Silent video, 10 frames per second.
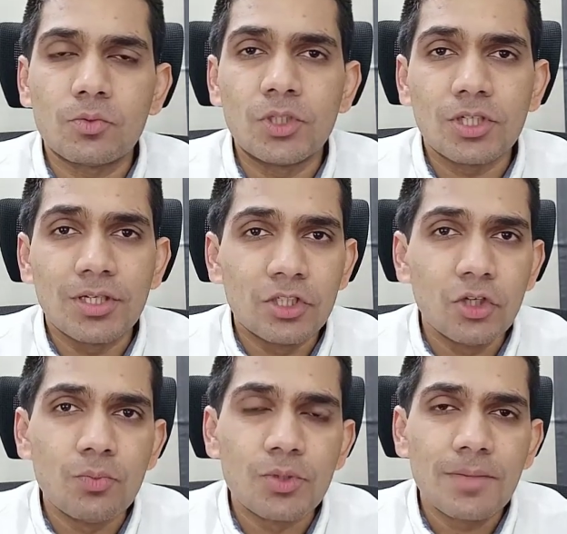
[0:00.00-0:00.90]
which
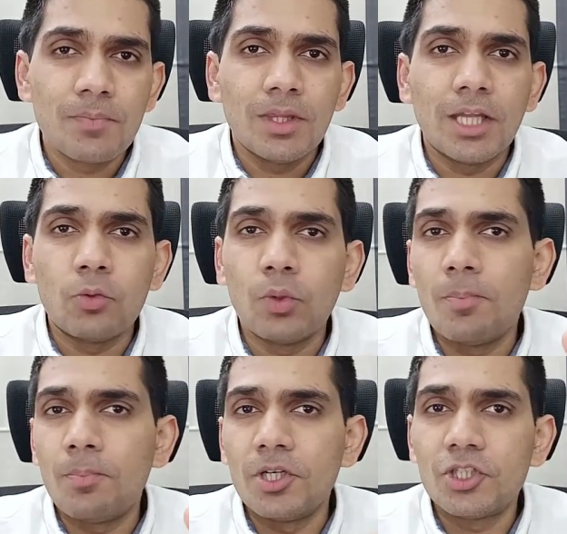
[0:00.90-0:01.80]
assumes that we are
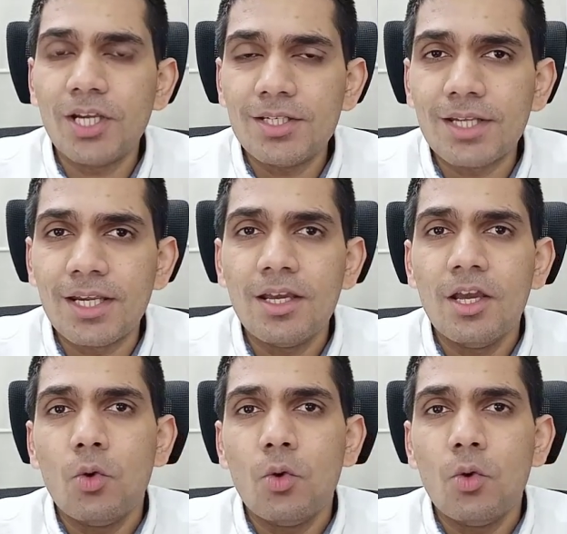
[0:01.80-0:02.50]
purchasing